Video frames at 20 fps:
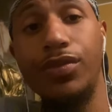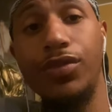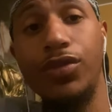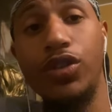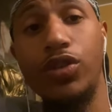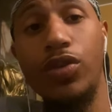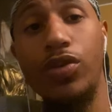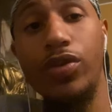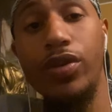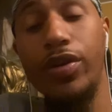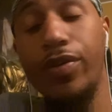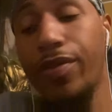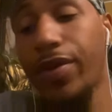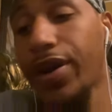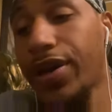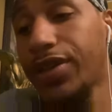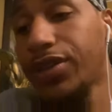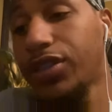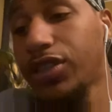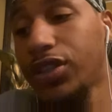Sonya
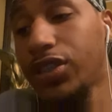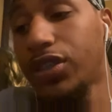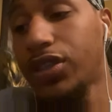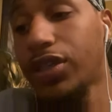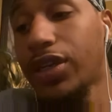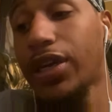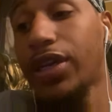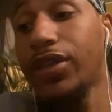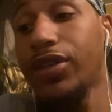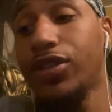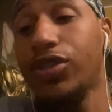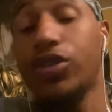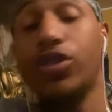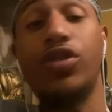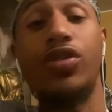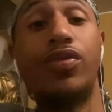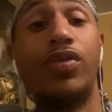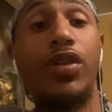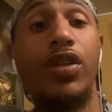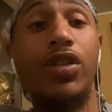Massey did not
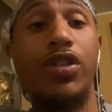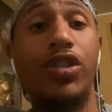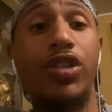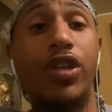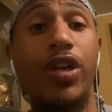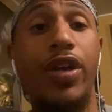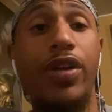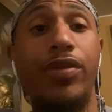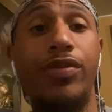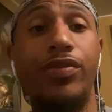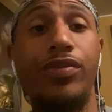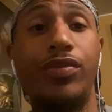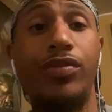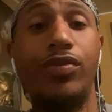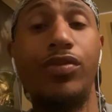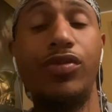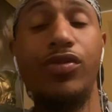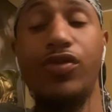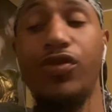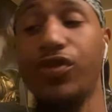deserve to get shot
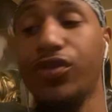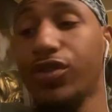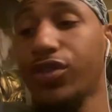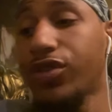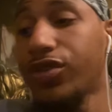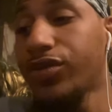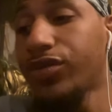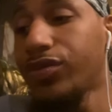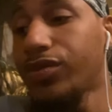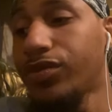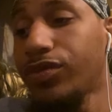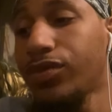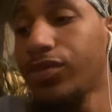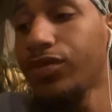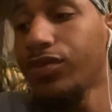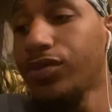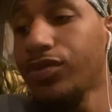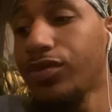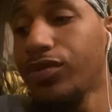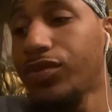for
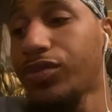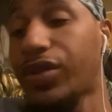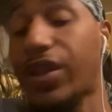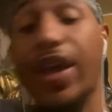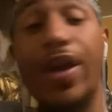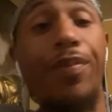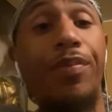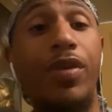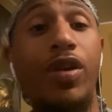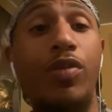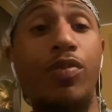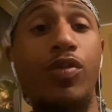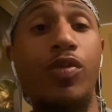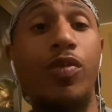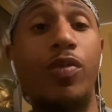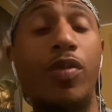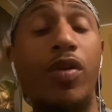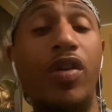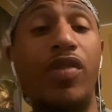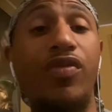that minimum
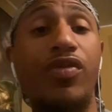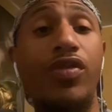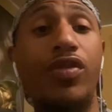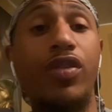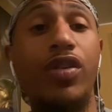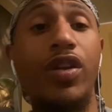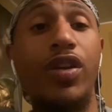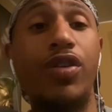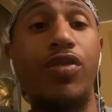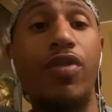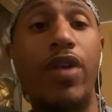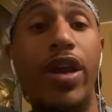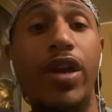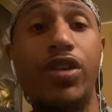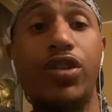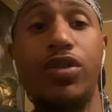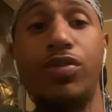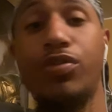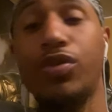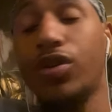of
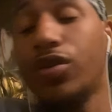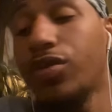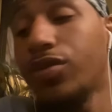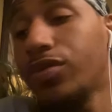interaction, bro.